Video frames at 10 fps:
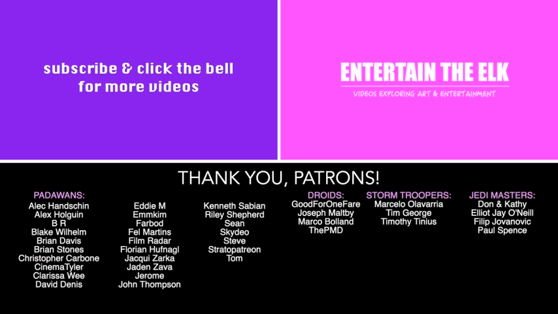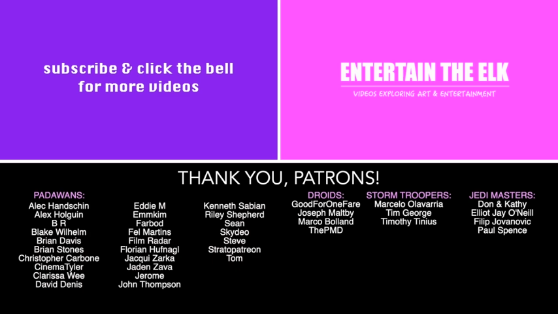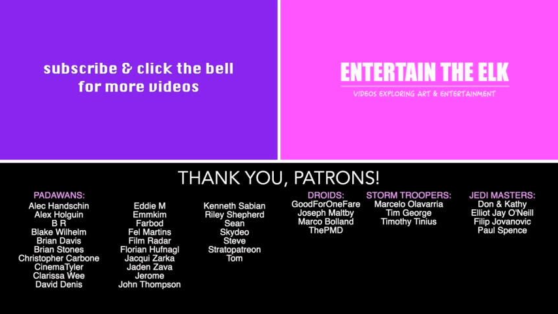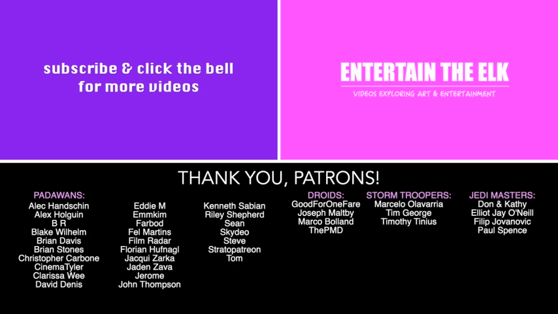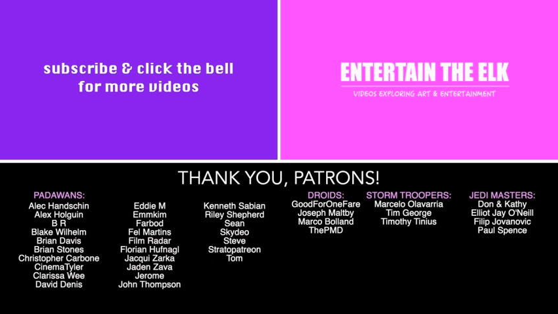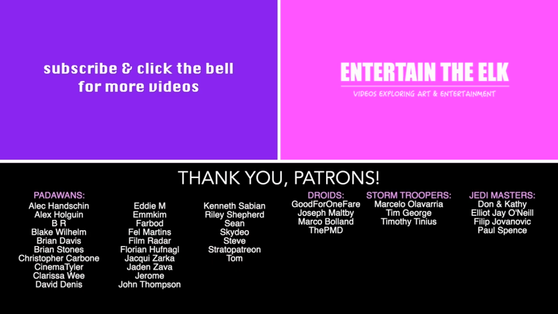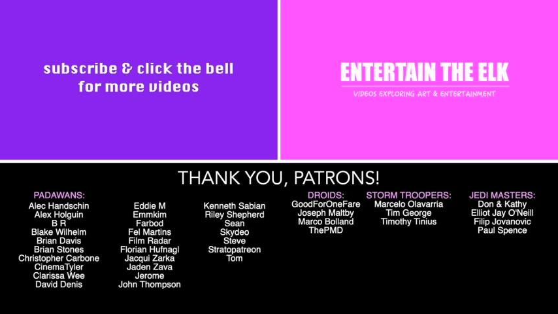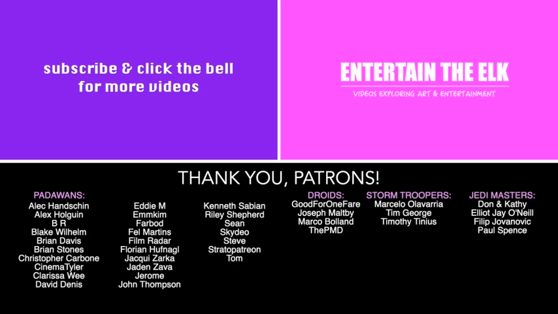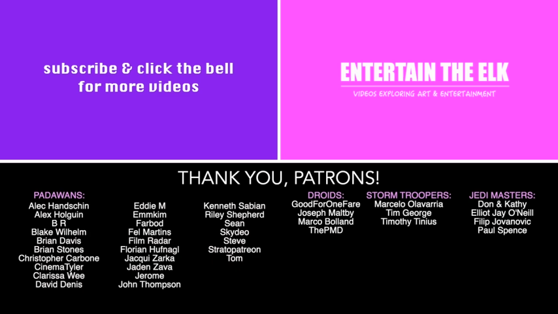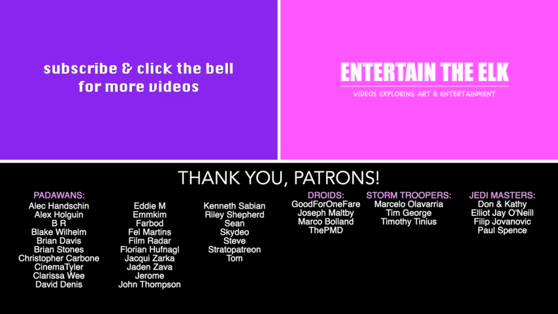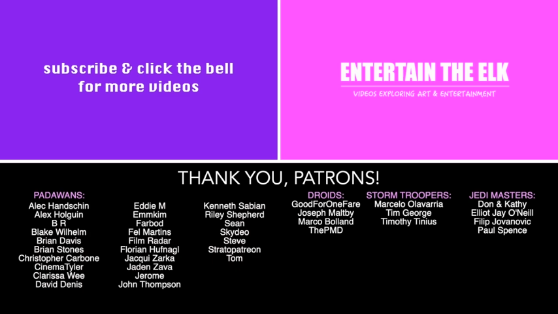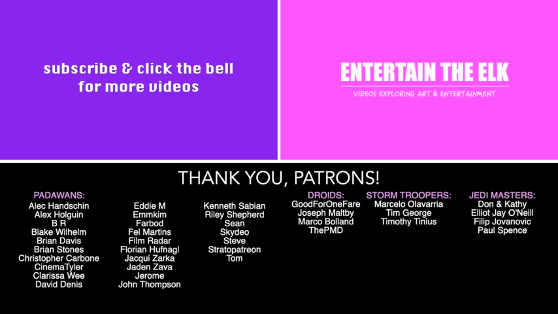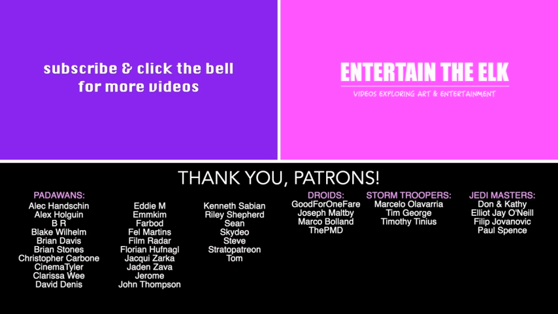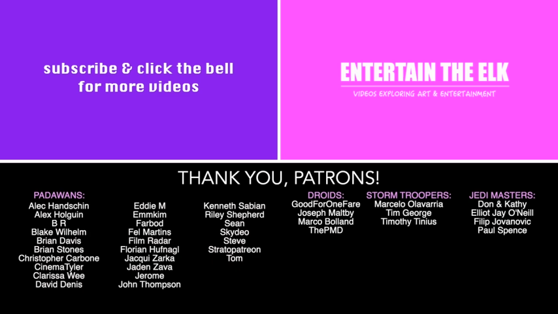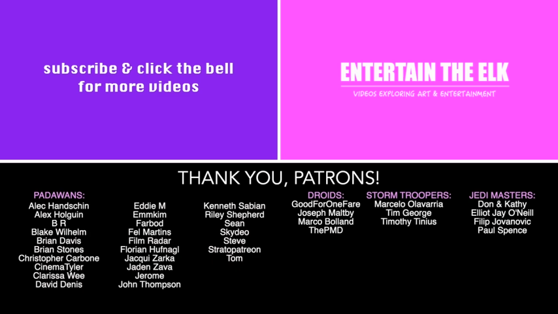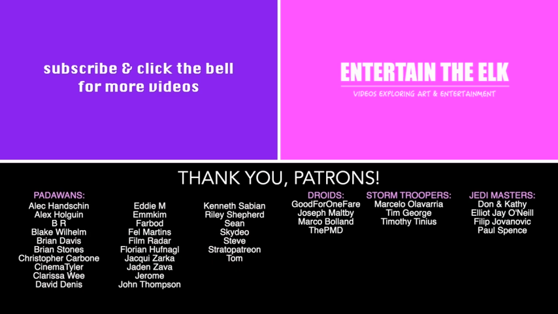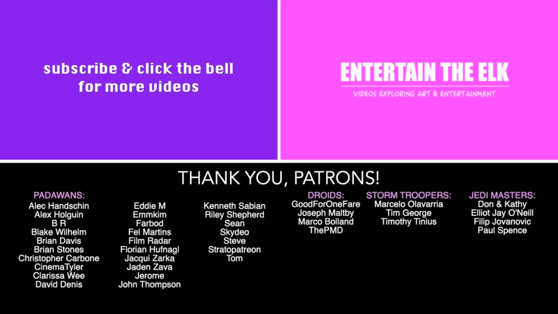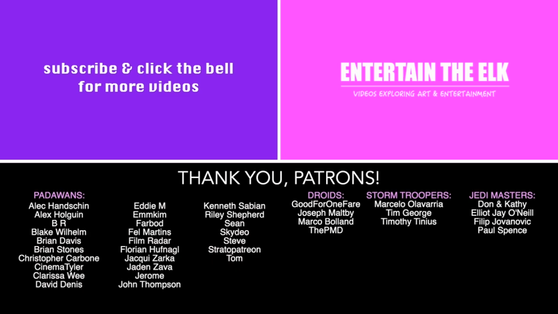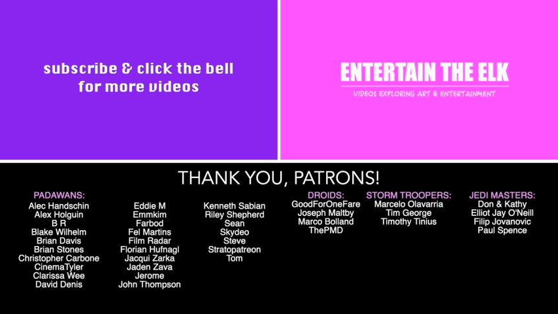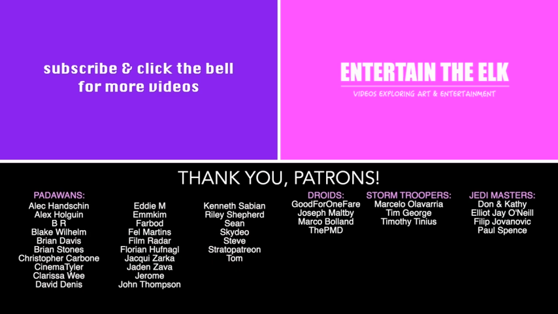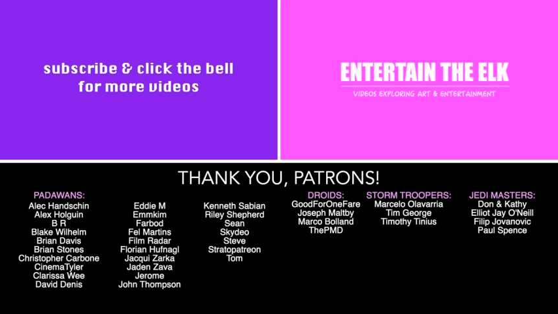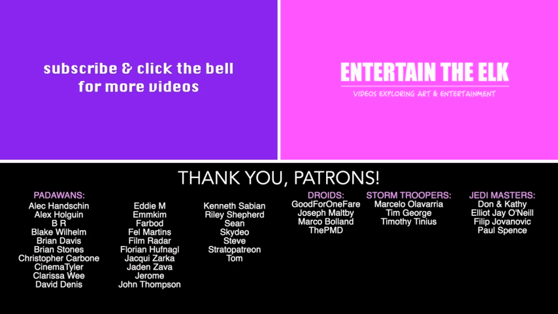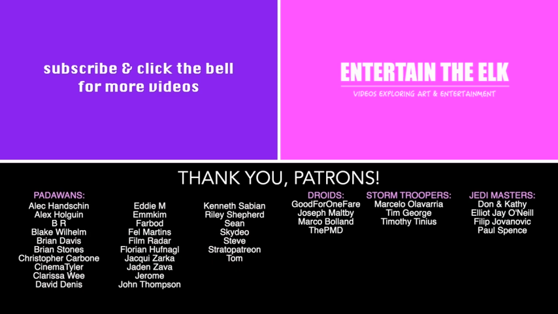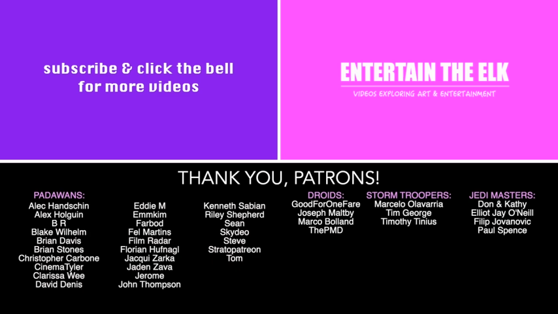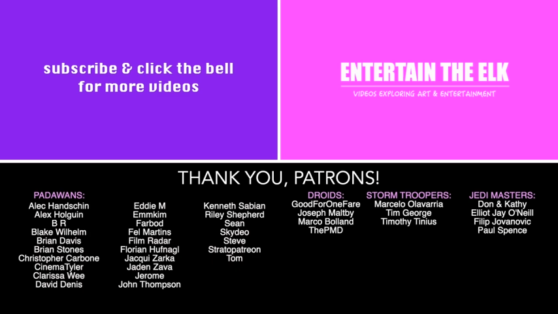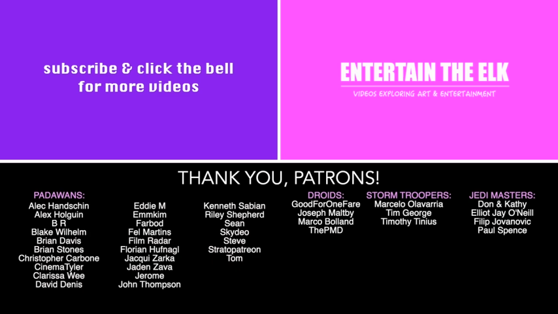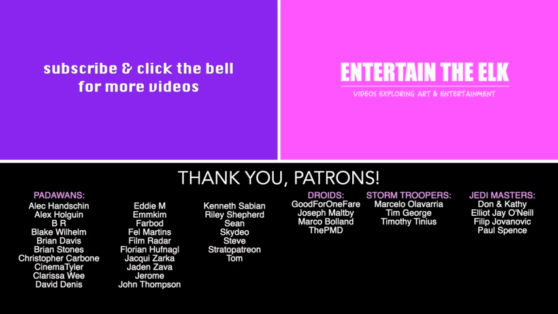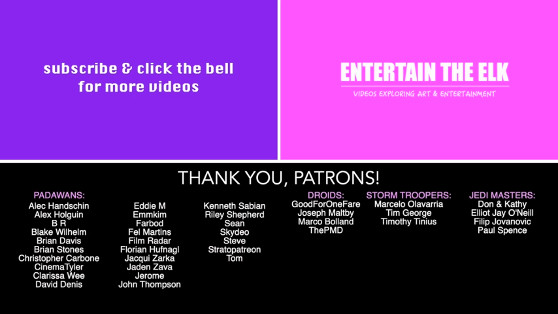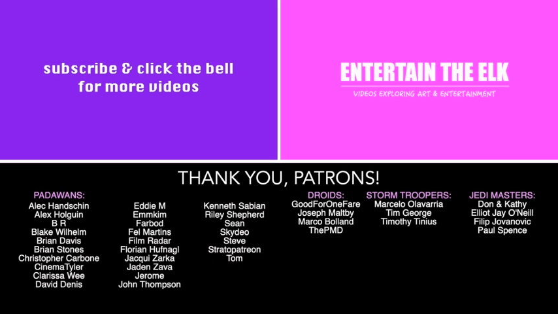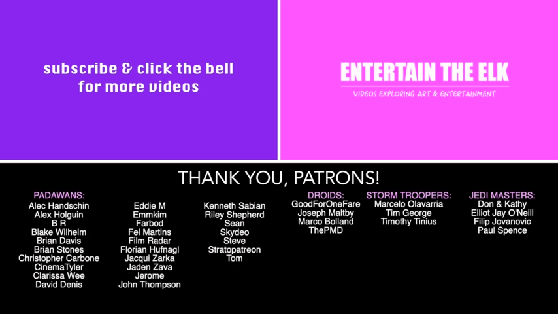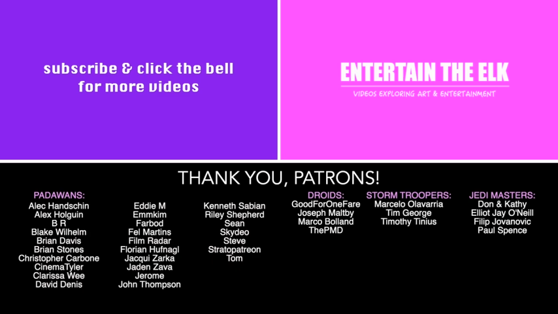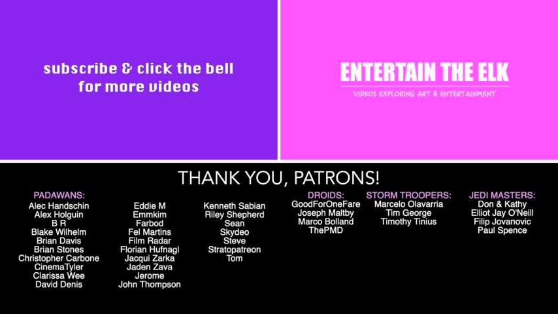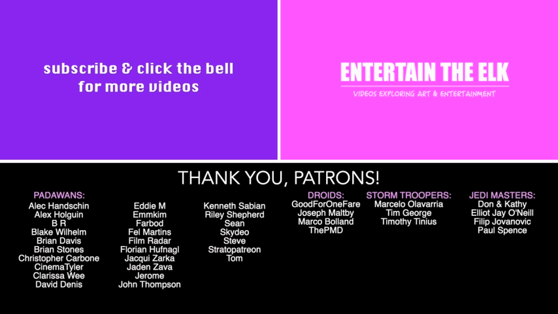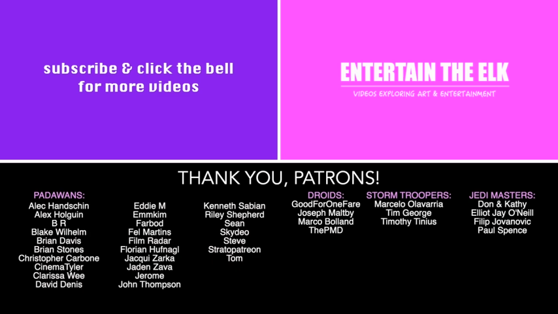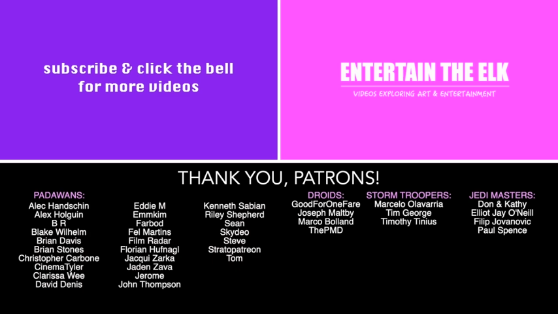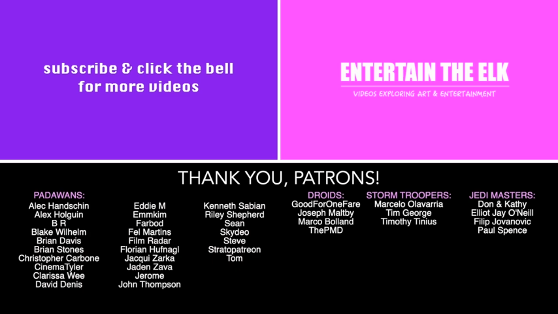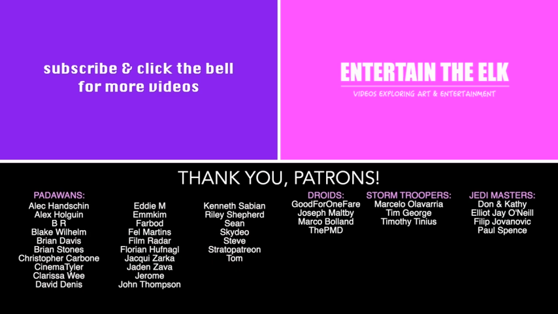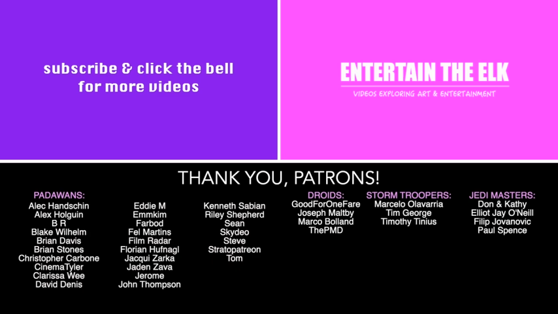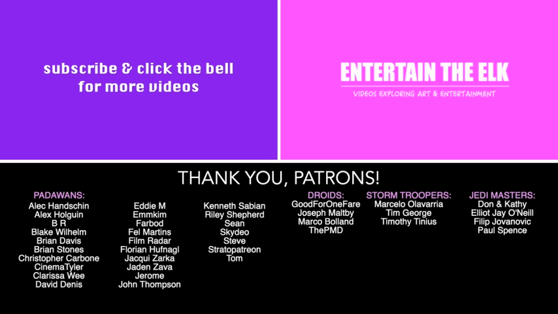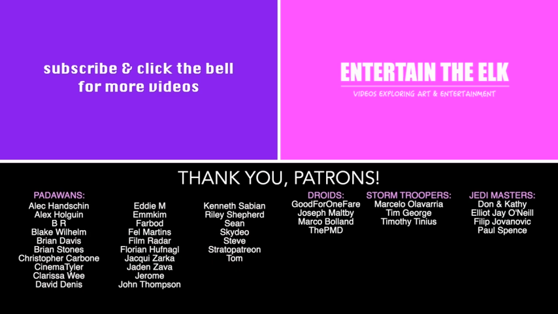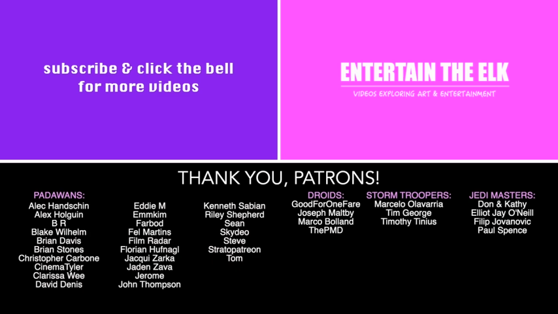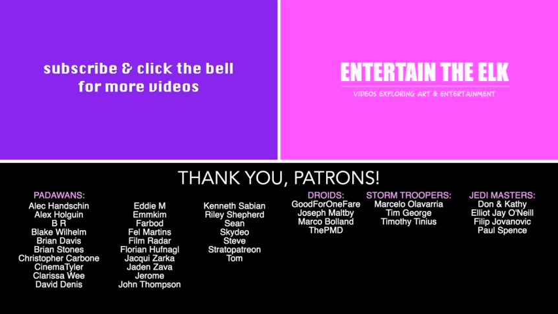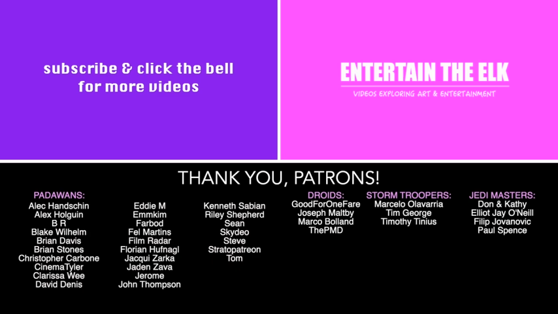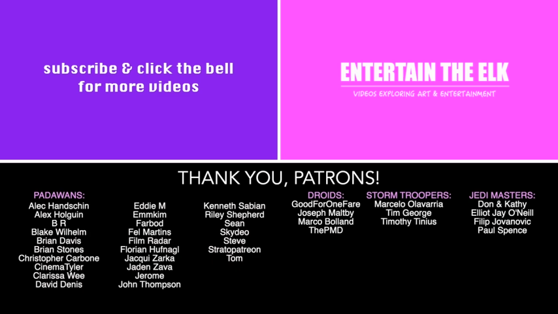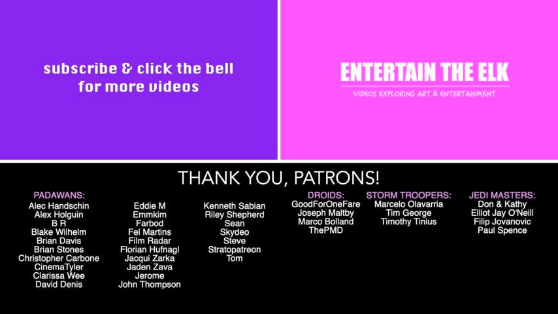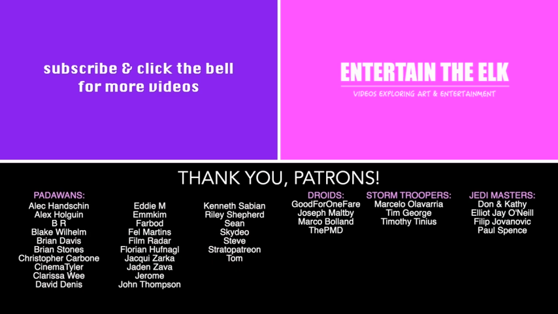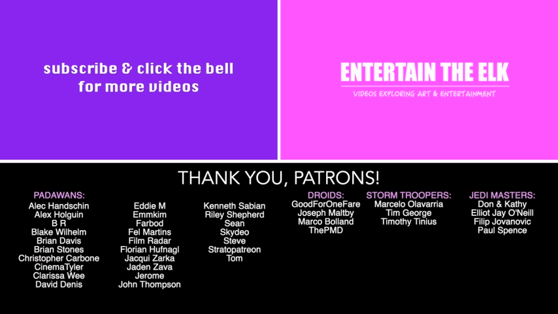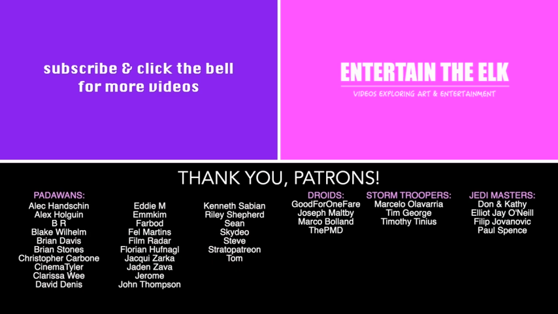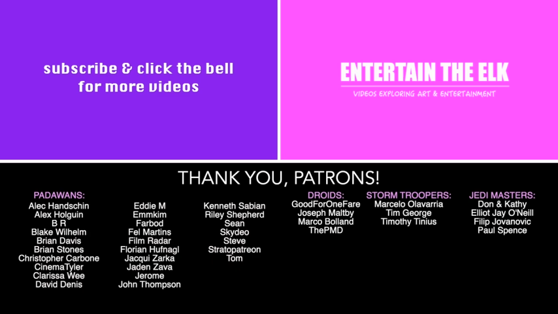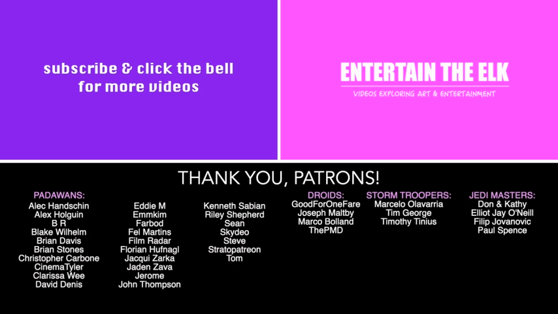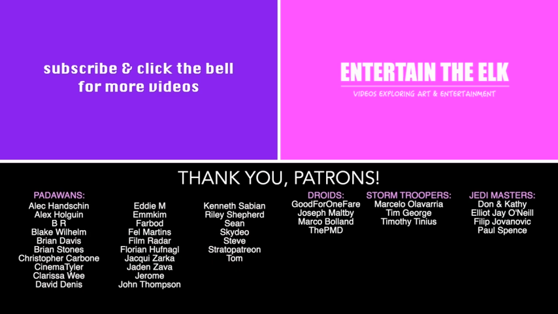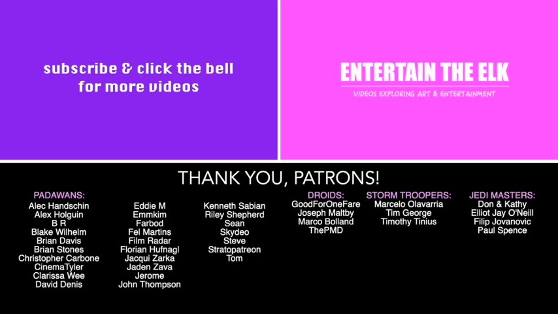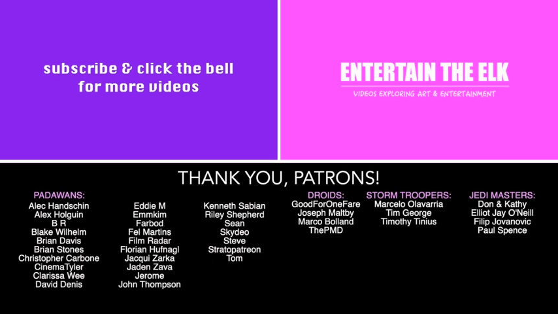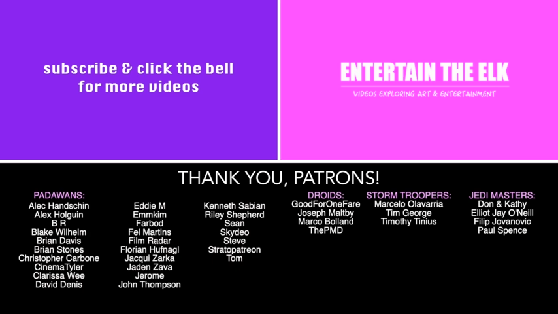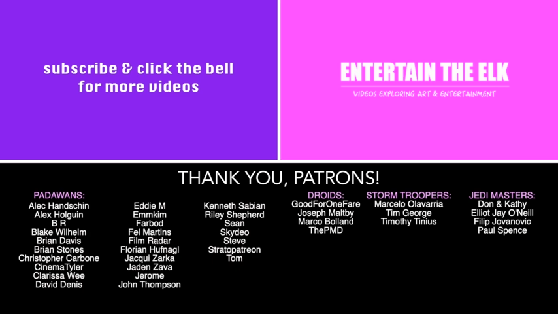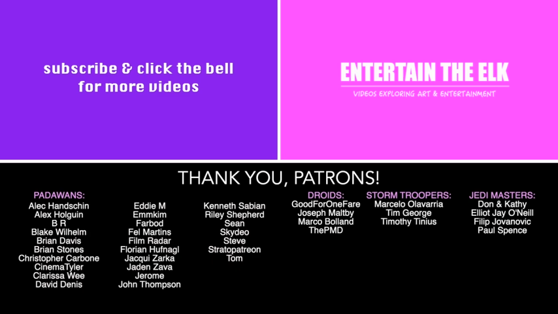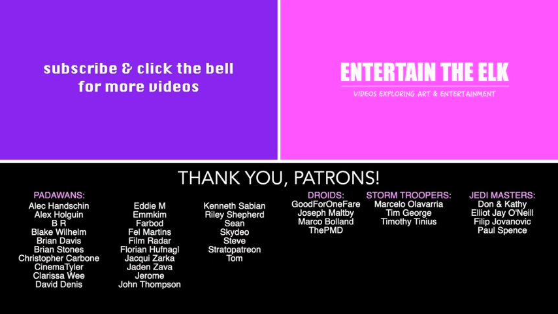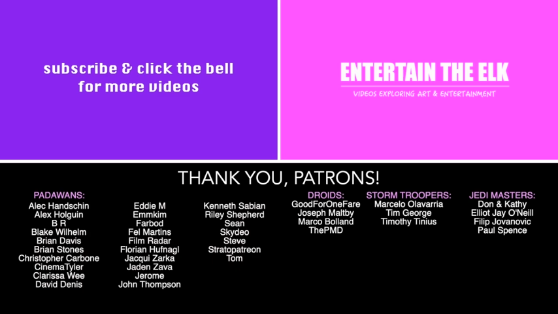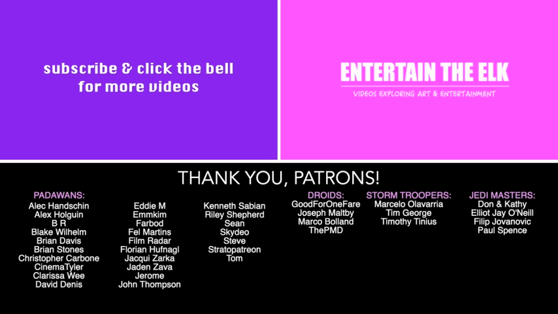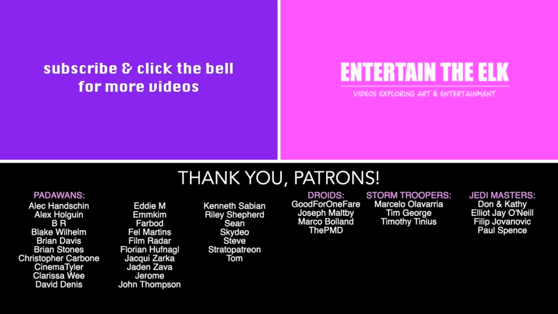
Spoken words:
(no speaker visible)